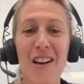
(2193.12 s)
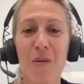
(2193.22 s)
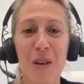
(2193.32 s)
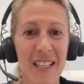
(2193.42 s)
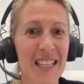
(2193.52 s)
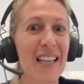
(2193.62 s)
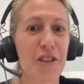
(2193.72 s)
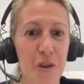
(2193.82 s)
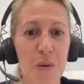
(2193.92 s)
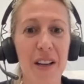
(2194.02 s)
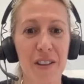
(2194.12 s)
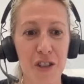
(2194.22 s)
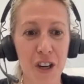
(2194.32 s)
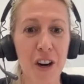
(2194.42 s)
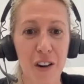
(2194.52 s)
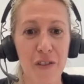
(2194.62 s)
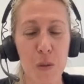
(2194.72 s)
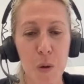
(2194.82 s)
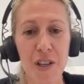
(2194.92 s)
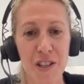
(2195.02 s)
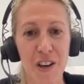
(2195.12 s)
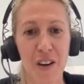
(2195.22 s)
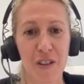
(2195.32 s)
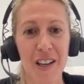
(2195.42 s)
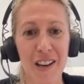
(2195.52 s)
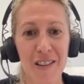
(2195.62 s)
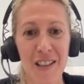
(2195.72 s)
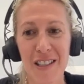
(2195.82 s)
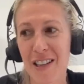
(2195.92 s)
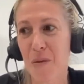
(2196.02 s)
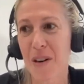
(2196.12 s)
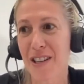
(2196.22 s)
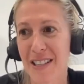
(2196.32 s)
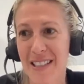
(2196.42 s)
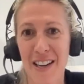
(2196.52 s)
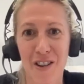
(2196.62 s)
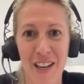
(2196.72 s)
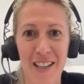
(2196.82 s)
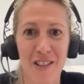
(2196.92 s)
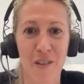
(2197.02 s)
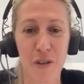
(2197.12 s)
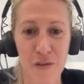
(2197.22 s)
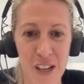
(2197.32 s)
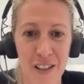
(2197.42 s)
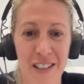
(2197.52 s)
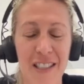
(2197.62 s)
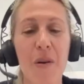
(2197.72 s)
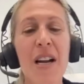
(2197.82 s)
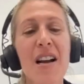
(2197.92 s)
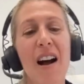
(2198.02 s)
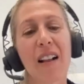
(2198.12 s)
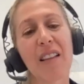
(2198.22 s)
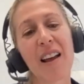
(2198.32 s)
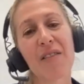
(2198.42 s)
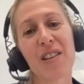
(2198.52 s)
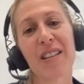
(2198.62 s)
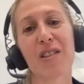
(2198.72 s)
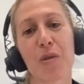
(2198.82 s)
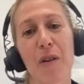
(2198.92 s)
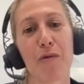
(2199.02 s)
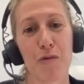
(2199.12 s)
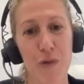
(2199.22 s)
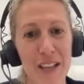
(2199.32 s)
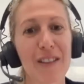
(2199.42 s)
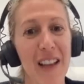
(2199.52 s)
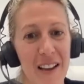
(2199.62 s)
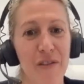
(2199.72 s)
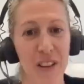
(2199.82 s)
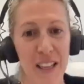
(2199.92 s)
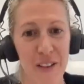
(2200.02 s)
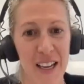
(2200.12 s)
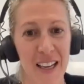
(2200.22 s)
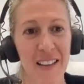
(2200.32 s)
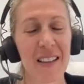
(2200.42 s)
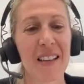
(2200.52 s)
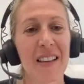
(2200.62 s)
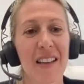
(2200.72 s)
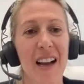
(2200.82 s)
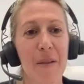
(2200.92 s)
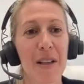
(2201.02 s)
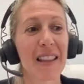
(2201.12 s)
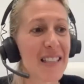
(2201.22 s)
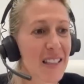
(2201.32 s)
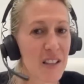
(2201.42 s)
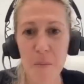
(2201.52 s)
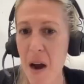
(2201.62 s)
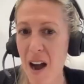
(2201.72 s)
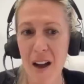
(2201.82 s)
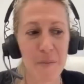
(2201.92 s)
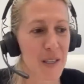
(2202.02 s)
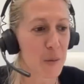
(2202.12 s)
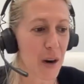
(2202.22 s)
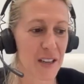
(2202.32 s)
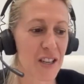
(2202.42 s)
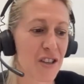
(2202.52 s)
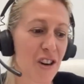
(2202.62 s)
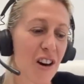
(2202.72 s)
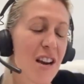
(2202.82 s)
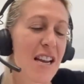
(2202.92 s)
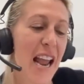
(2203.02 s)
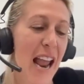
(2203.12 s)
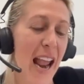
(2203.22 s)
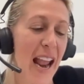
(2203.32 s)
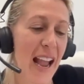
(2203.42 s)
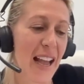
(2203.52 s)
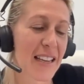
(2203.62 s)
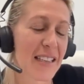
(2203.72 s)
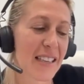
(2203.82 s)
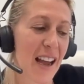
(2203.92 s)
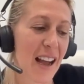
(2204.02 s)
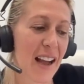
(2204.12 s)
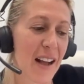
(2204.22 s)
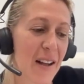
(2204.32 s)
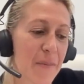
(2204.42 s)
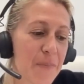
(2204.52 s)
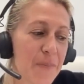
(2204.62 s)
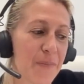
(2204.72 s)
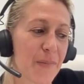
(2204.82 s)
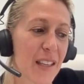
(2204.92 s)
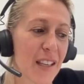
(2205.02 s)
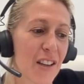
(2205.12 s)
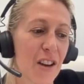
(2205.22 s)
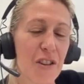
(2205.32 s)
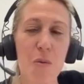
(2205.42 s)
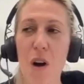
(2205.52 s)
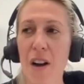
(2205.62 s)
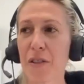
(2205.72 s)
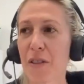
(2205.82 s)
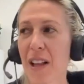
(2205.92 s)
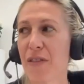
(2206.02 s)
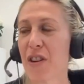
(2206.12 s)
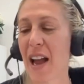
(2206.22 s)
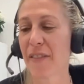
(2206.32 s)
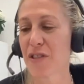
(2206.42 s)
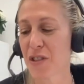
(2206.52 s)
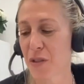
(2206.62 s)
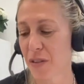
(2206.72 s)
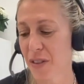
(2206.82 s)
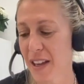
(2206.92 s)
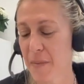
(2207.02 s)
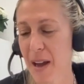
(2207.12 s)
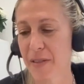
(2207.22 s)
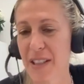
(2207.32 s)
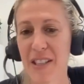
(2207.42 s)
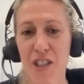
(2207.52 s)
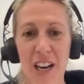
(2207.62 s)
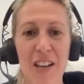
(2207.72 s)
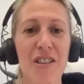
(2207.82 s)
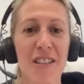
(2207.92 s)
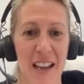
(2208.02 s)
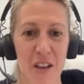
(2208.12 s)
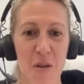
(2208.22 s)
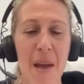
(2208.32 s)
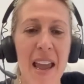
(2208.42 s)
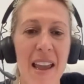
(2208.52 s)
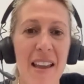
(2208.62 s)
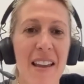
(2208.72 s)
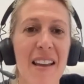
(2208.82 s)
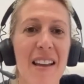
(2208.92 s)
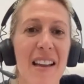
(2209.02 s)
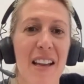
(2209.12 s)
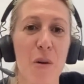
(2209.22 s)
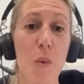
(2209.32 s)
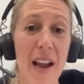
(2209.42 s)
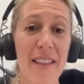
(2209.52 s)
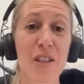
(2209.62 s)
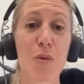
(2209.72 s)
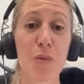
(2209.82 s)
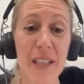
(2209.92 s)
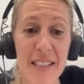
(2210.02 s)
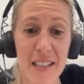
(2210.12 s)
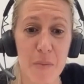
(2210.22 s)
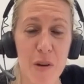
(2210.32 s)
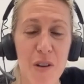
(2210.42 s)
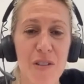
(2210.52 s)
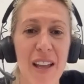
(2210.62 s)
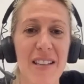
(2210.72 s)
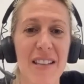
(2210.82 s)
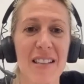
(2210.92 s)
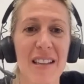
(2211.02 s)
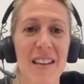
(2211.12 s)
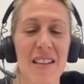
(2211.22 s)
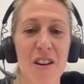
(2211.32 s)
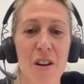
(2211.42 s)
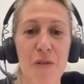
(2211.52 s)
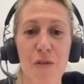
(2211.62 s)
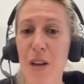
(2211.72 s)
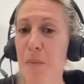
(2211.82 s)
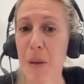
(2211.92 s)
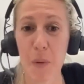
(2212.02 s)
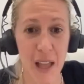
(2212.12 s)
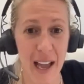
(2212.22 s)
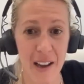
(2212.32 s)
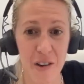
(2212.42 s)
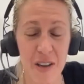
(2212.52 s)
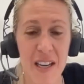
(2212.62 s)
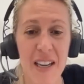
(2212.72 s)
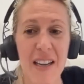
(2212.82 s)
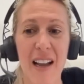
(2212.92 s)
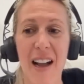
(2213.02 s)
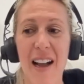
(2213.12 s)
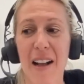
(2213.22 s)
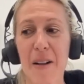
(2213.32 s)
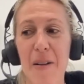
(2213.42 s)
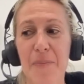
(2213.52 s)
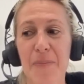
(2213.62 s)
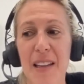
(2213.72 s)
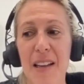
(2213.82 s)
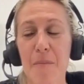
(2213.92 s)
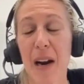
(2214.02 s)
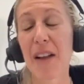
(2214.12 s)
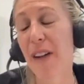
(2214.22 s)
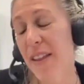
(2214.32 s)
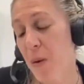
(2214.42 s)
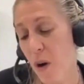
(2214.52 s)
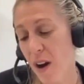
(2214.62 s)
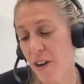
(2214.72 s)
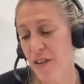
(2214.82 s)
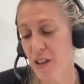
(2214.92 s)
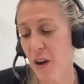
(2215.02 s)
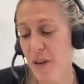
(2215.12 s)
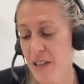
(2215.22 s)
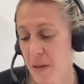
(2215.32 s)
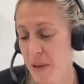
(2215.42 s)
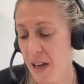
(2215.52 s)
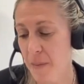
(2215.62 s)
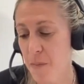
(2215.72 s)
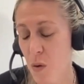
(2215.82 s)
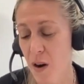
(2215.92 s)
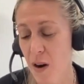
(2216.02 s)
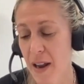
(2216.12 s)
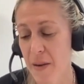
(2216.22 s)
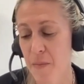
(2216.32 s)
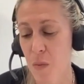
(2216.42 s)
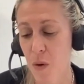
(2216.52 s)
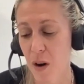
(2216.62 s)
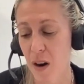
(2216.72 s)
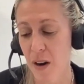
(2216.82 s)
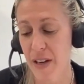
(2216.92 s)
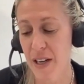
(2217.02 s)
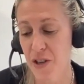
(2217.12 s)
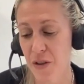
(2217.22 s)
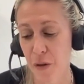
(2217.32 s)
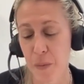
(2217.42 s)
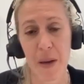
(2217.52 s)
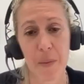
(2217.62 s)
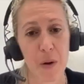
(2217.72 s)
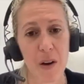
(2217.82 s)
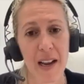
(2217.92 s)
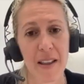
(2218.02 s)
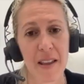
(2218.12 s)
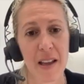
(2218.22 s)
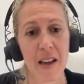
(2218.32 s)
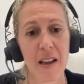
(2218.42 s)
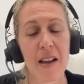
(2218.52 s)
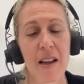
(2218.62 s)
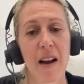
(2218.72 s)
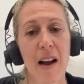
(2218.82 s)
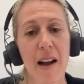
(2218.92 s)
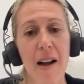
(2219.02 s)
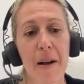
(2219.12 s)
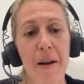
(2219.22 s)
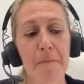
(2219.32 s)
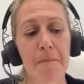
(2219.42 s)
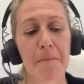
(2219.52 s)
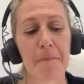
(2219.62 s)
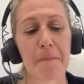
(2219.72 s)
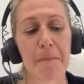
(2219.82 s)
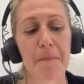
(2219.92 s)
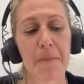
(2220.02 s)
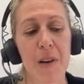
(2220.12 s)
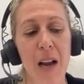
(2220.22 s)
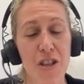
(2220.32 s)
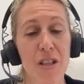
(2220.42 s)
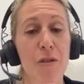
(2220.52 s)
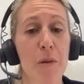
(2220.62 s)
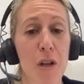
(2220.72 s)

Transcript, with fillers: what's the issue with turf, sports mm. turf, you know, because hmm. mm. you don't want to just take your kids off the field. So a lot of this is sort of real life living. Um, yeah. Um, at least as a mom, as a practitioner, and um, you know you walk through life and you have to sort of think about these changes that you make in a way that's reasonable that doesn't you know freak people out um, but i find that water is going to become more and more of an issue for people i think um, not just from a